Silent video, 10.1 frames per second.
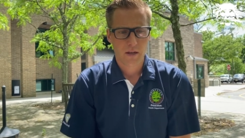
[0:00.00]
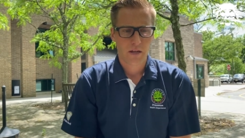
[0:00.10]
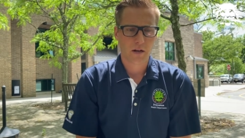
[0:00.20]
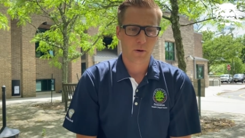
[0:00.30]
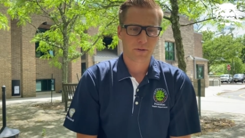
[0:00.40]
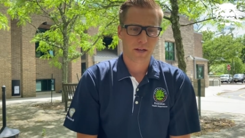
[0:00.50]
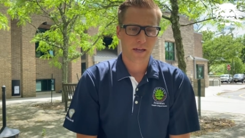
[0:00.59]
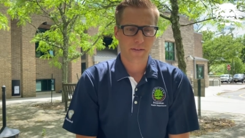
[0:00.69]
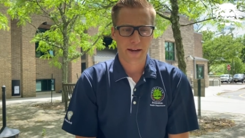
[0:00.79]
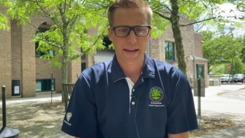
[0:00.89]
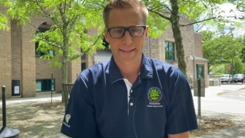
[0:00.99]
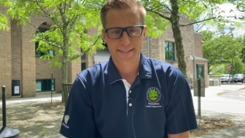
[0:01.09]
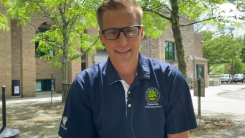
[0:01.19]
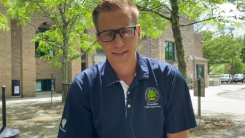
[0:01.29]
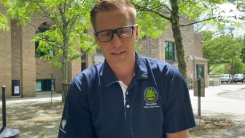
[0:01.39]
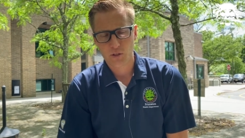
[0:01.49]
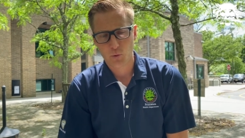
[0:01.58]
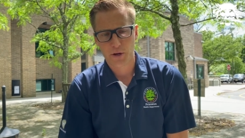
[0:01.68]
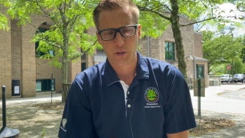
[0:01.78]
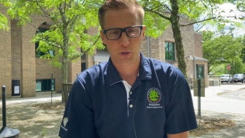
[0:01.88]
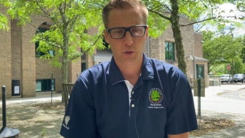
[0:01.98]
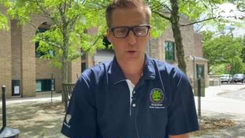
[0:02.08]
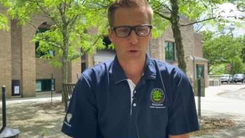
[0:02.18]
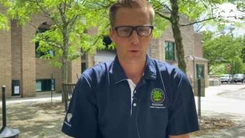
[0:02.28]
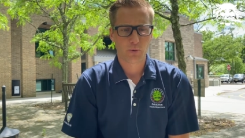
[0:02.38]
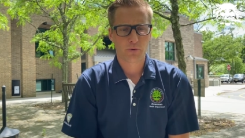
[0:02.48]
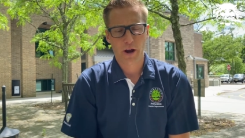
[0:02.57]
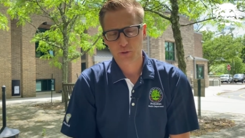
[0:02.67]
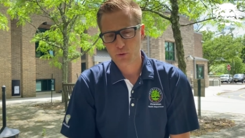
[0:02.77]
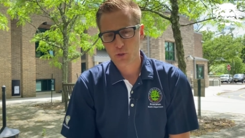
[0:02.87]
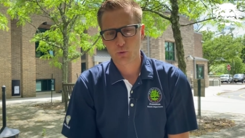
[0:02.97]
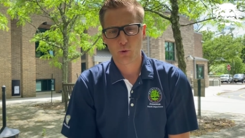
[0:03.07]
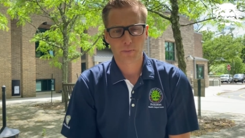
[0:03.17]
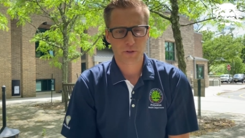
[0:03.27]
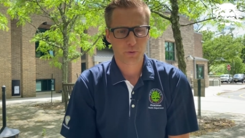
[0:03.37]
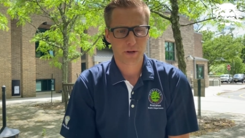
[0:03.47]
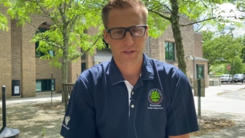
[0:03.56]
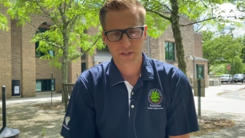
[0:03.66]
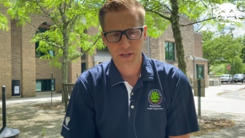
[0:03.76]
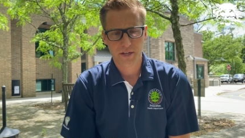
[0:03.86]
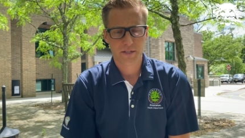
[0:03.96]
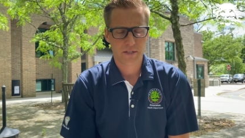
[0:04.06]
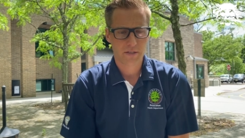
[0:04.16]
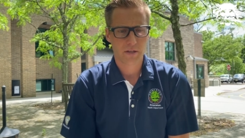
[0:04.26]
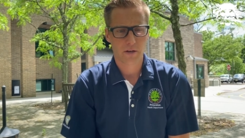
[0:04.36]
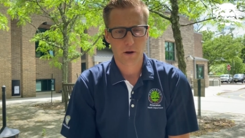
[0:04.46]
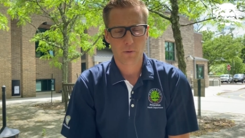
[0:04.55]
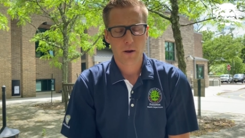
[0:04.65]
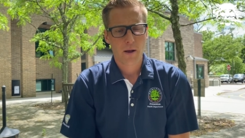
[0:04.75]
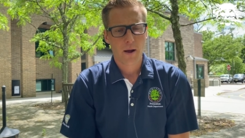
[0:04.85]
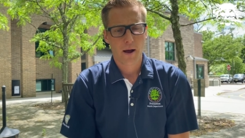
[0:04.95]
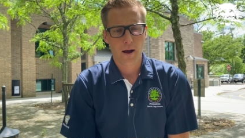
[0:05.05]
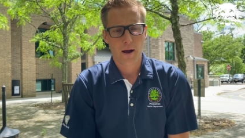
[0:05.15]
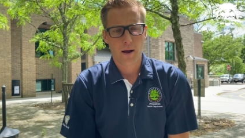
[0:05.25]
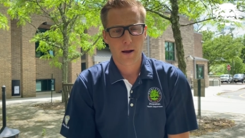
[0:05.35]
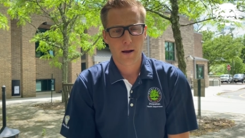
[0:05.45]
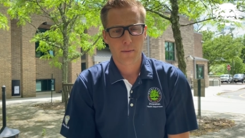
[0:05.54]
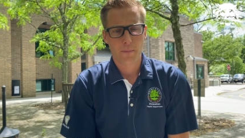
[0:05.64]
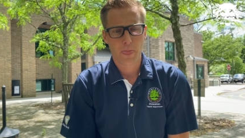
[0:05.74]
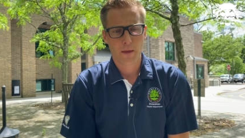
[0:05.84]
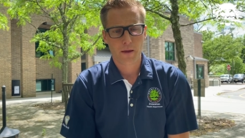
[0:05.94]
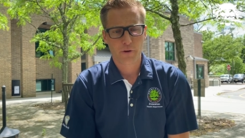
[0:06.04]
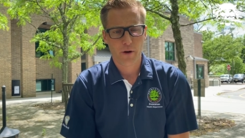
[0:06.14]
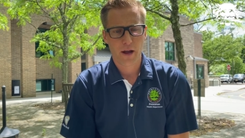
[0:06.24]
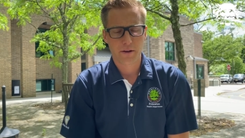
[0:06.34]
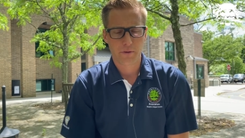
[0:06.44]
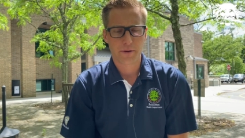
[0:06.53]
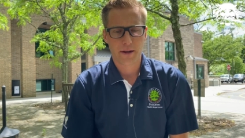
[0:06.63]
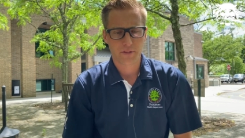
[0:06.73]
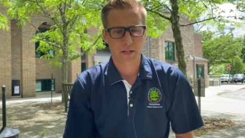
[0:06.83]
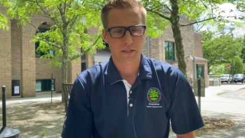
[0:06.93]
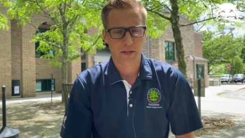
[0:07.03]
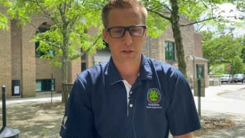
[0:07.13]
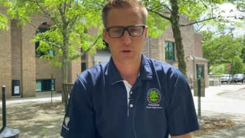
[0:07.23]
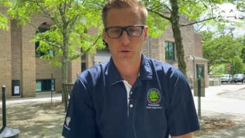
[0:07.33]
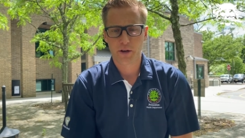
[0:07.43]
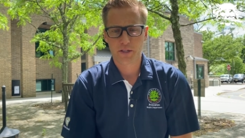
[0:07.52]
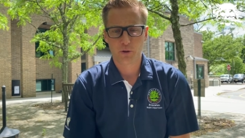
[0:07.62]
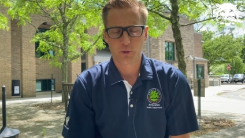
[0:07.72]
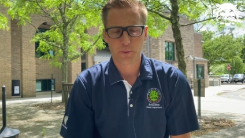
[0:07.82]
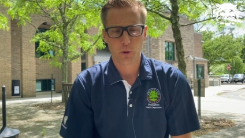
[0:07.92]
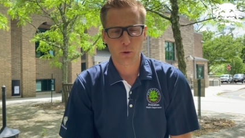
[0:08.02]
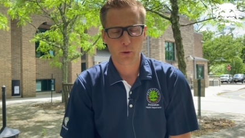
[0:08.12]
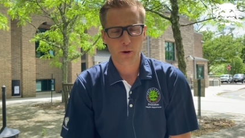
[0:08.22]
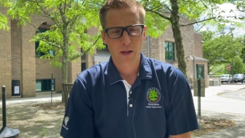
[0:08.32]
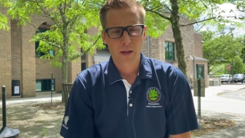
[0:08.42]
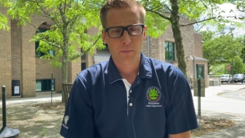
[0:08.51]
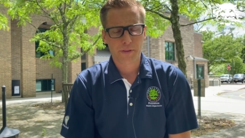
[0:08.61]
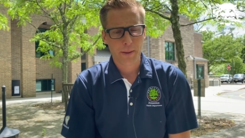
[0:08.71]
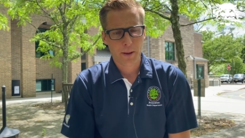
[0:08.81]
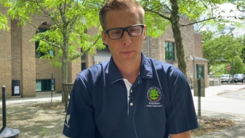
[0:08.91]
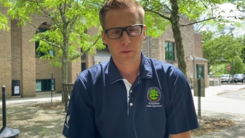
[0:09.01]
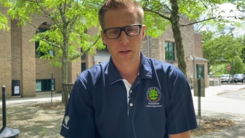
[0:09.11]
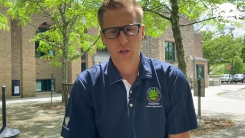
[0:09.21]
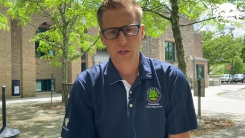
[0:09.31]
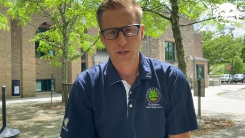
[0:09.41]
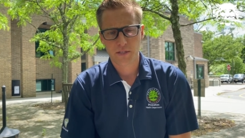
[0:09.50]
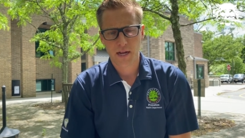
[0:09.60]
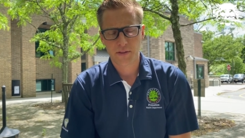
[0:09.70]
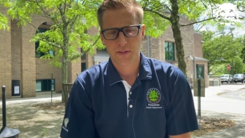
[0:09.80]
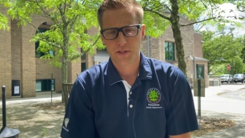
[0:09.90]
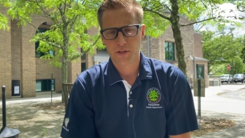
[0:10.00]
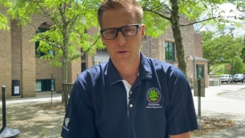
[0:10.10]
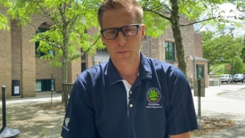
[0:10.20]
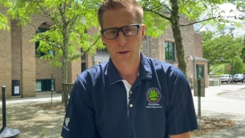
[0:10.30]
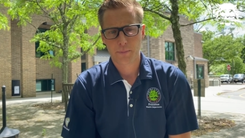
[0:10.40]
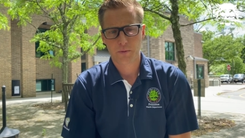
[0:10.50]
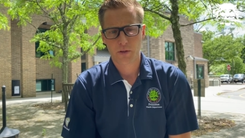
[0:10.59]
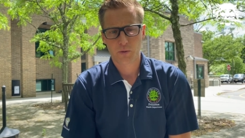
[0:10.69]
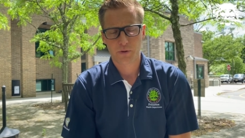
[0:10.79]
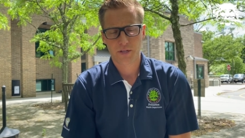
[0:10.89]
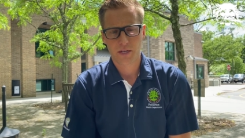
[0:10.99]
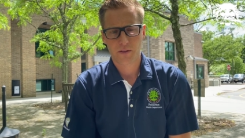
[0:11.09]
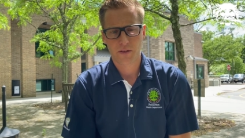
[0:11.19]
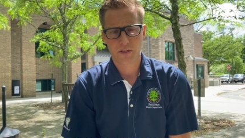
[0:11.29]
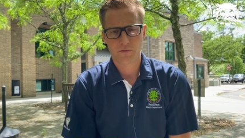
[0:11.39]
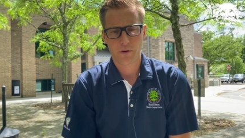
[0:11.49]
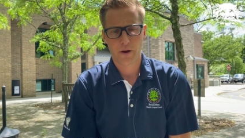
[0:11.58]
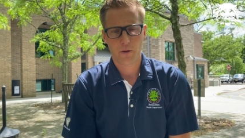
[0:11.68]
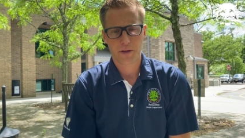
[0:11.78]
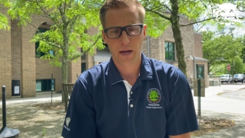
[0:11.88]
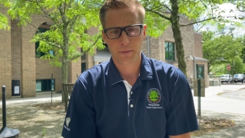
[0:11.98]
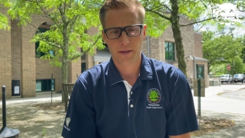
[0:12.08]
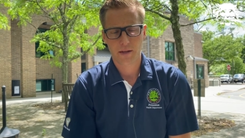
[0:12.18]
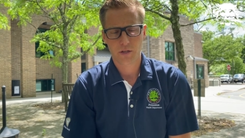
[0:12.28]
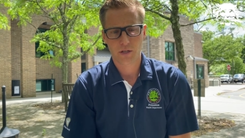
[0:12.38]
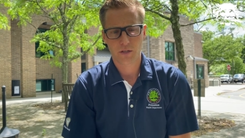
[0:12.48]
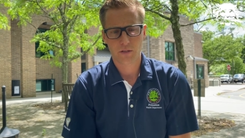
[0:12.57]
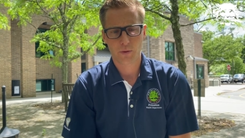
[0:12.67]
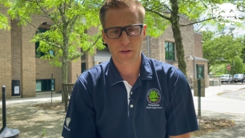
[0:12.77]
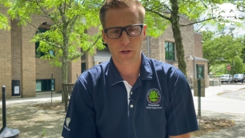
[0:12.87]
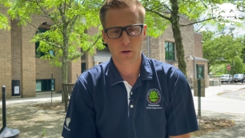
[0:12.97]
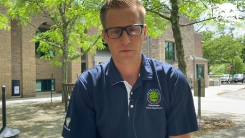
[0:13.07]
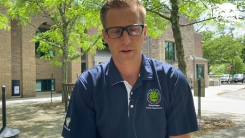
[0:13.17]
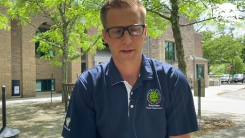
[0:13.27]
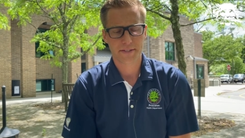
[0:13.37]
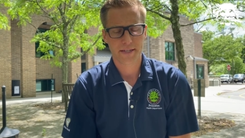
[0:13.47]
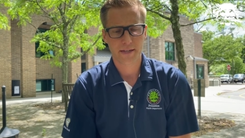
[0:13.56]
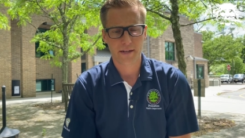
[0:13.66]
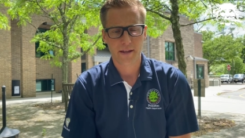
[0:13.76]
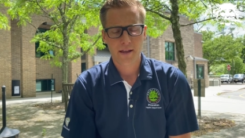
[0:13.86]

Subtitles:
is in that 18 to 22, graduate school up to 26, and obviously extended degrees a little bit older. But that population is not necessarily the population we're seeing these severe health complications within COVID-19.